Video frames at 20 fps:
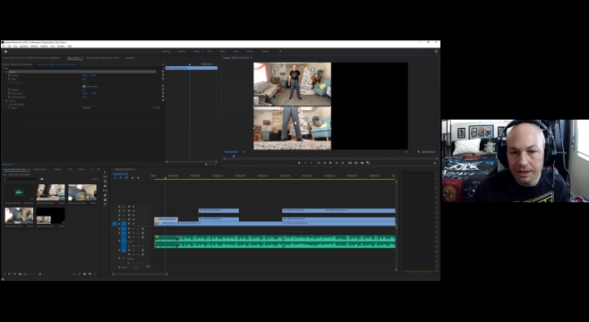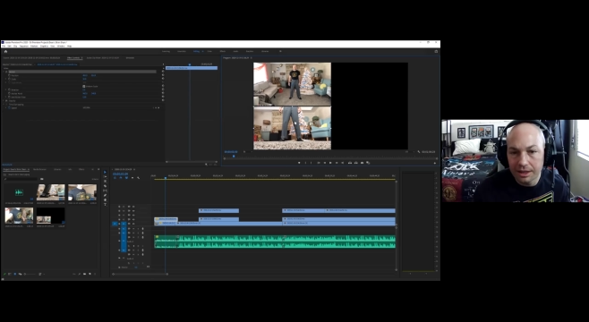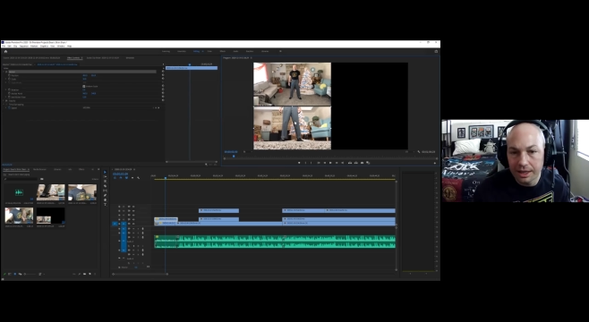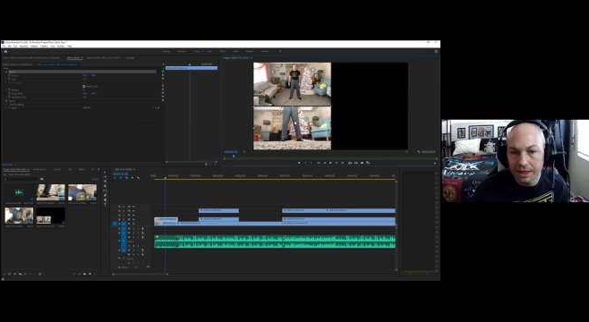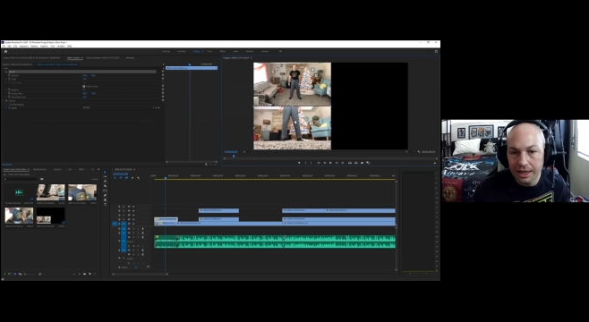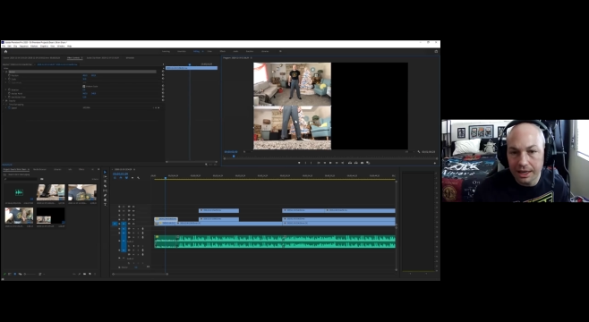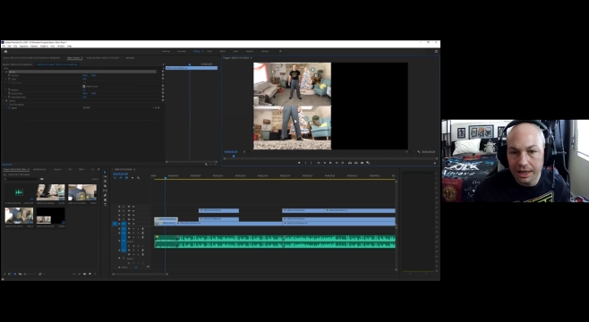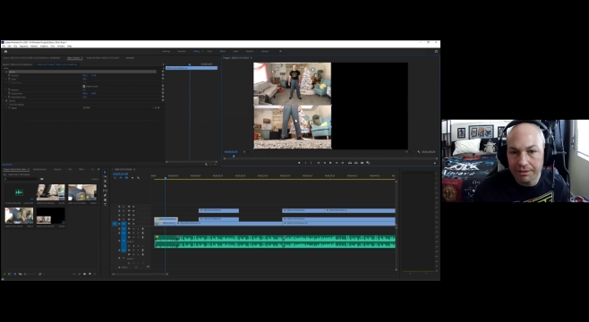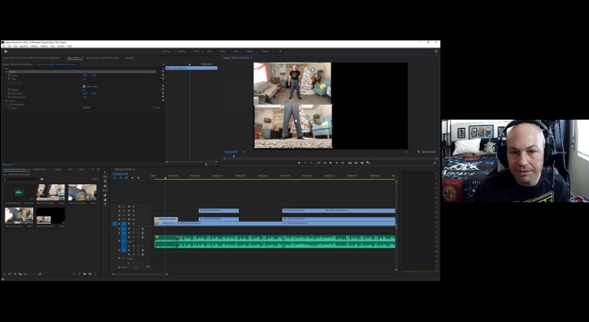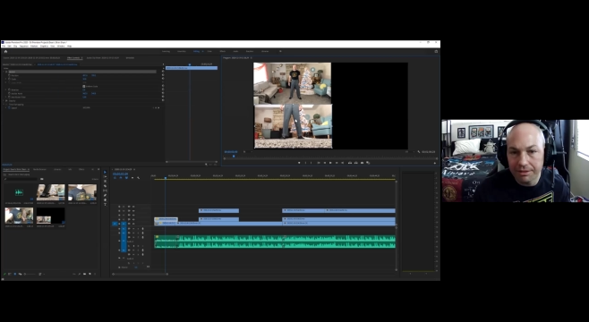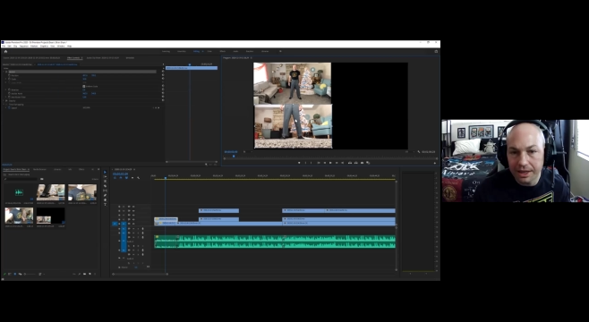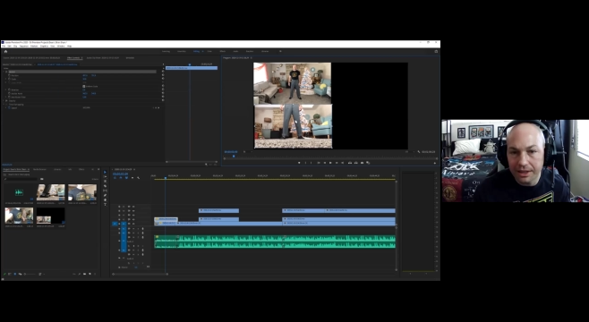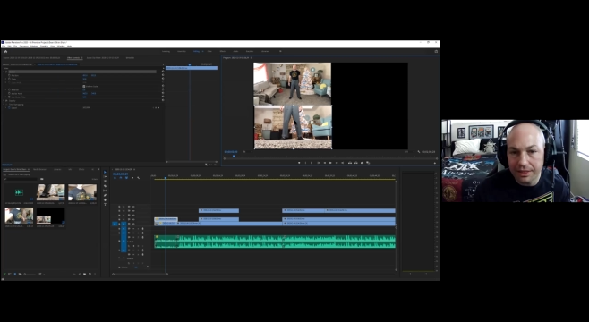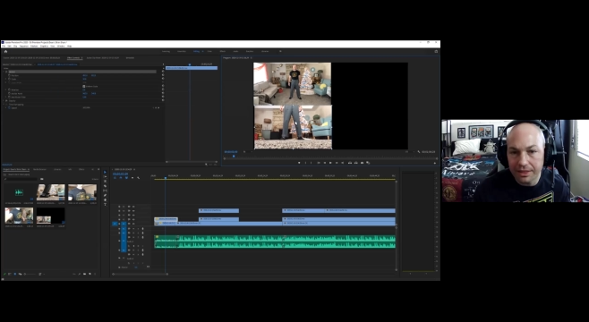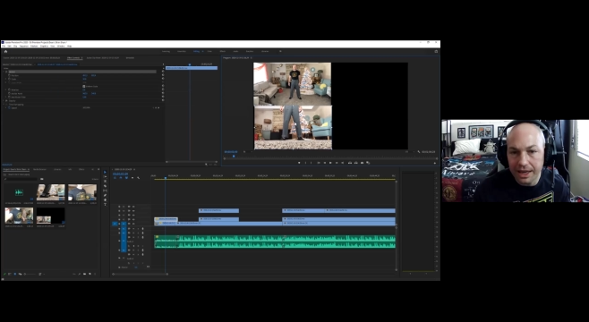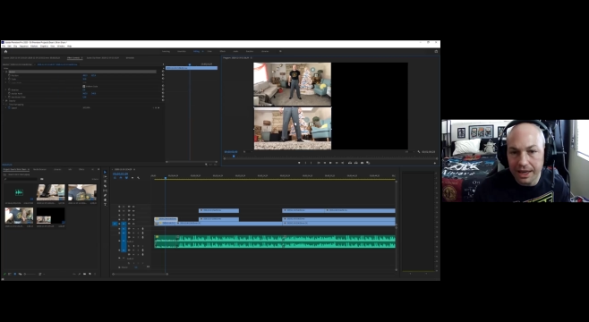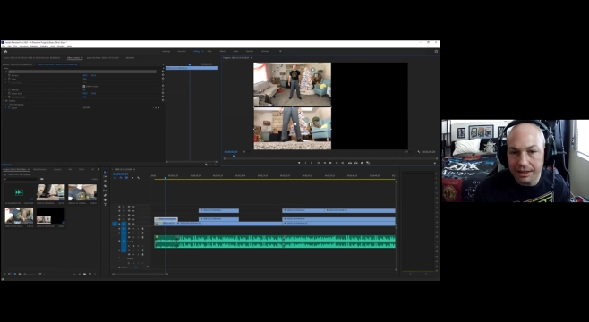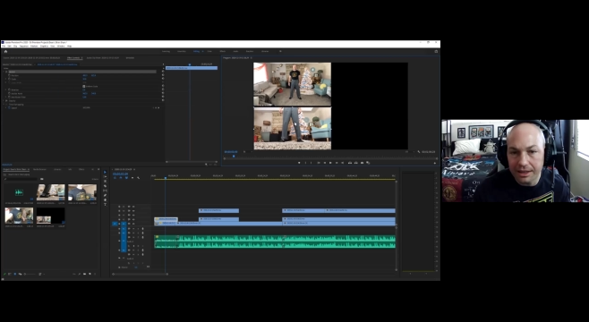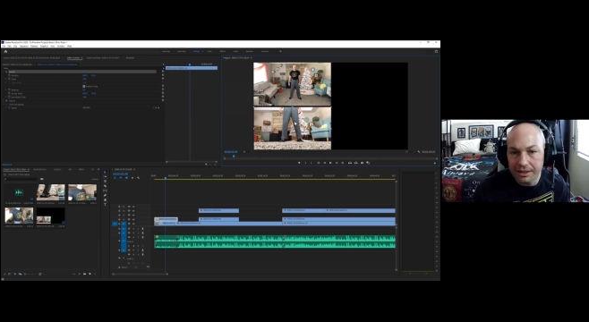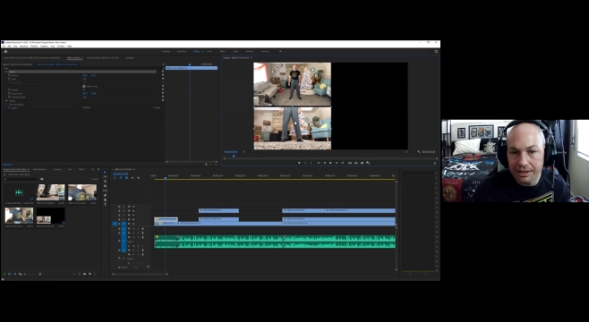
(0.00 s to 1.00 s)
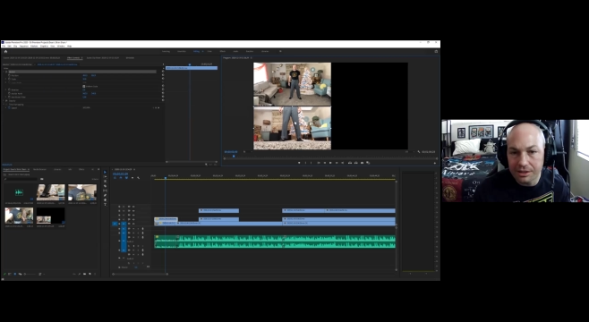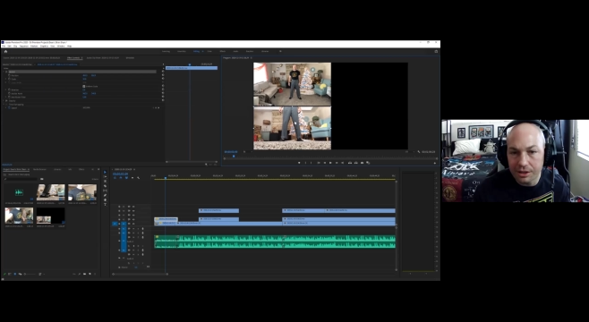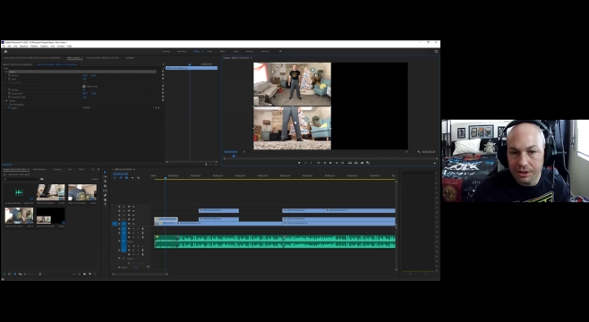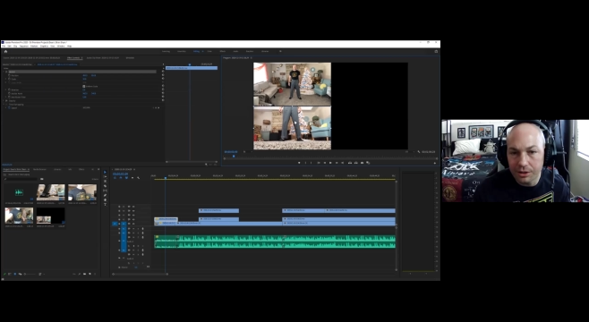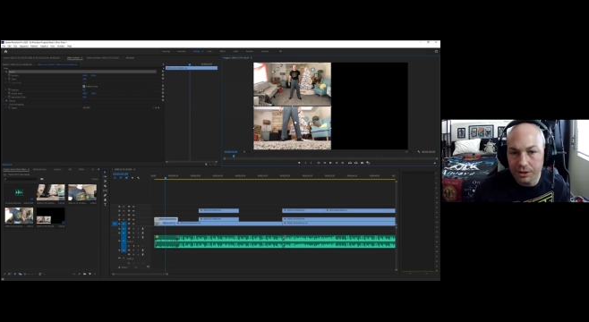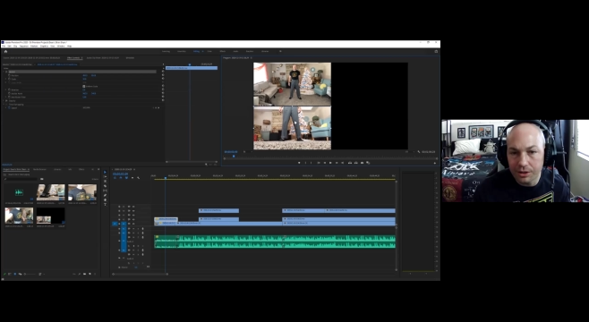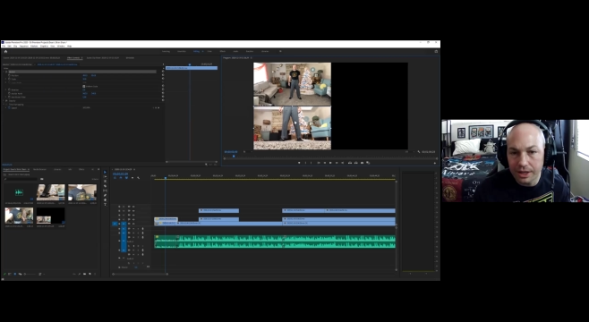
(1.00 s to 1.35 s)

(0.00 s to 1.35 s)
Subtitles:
and I've got that. So